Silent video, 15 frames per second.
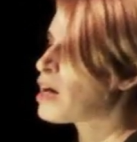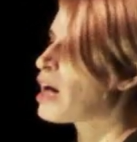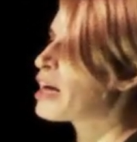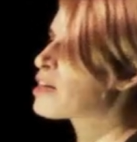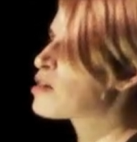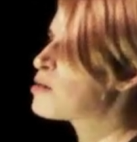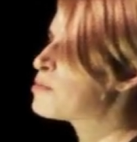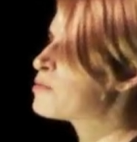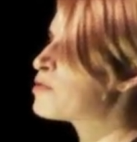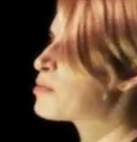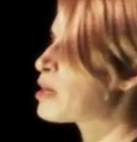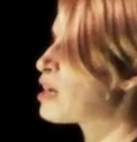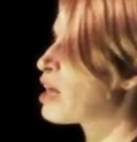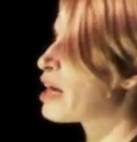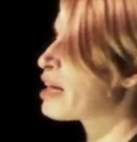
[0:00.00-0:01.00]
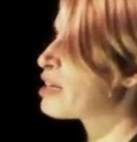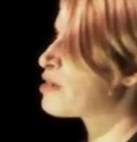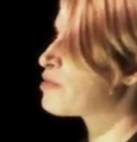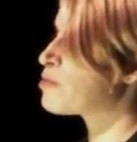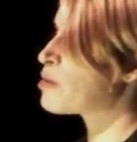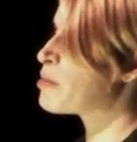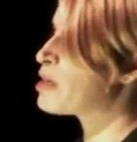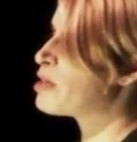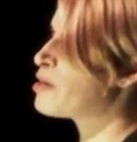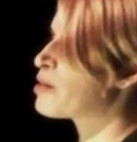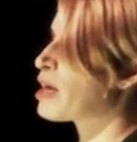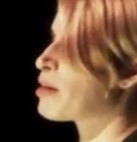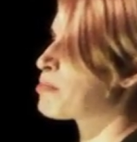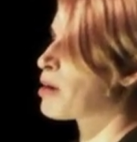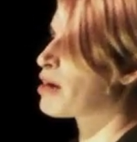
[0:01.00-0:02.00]
I come from a line of women who
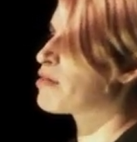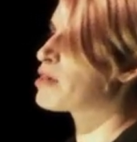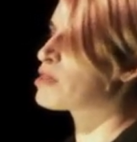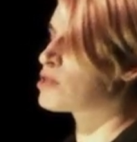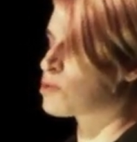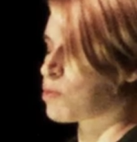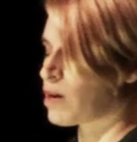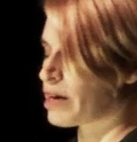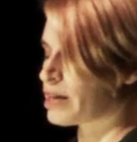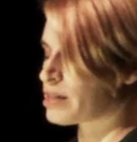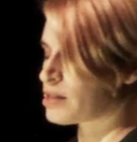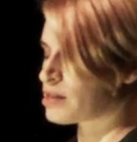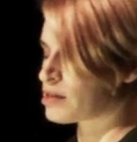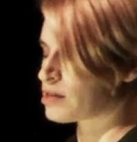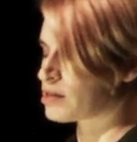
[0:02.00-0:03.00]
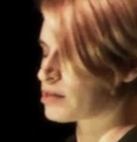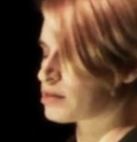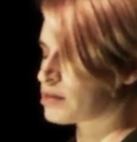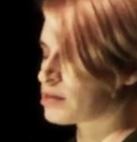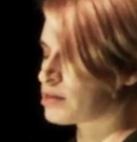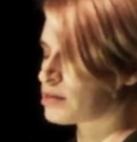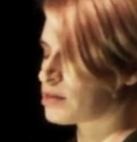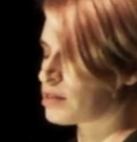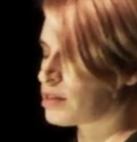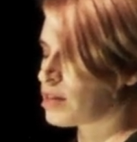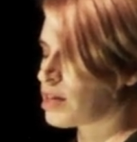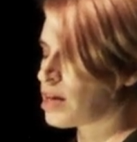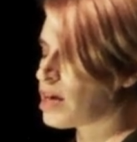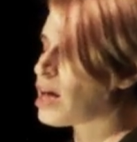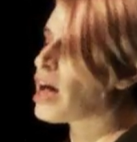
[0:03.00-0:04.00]
get married twice.
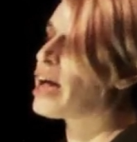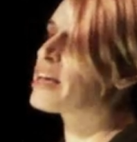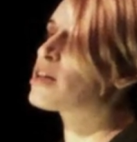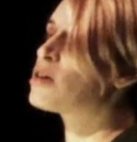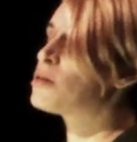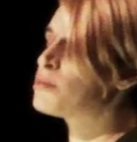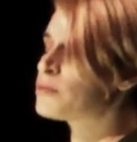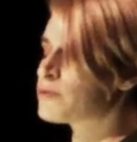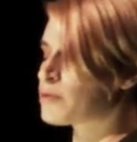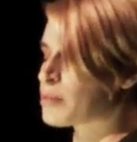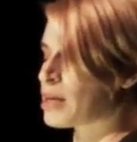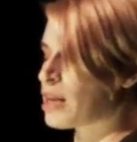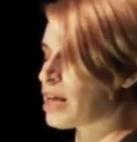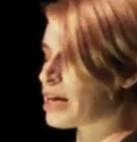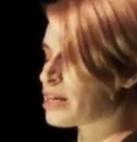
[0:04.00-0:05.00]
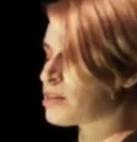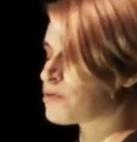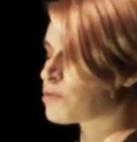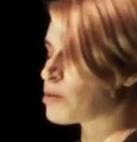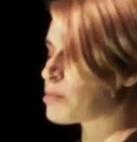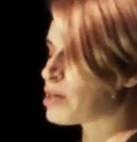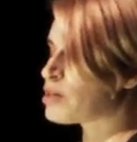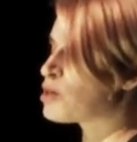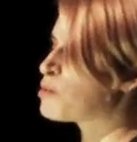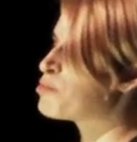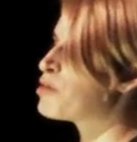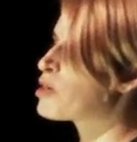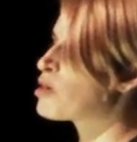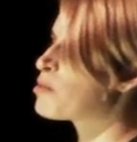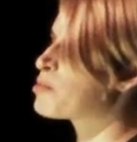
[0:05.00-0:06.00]
I come from a line of women who
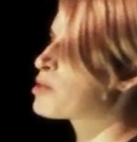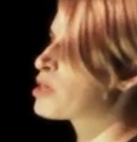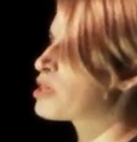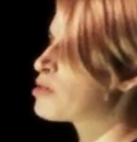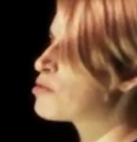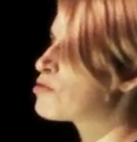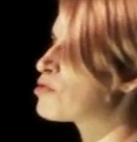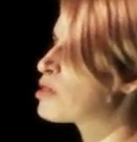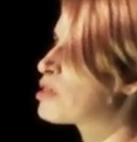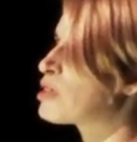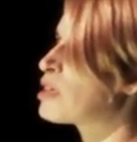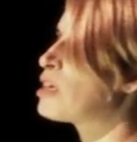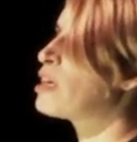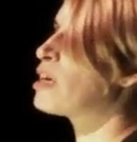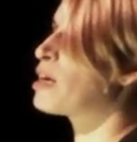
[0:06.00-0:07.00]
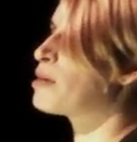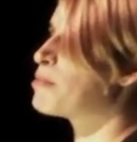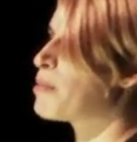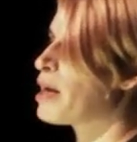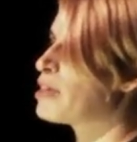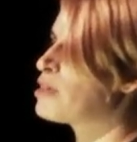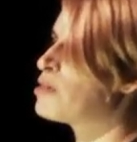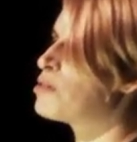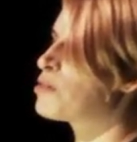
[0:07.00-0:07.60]
bring up children and men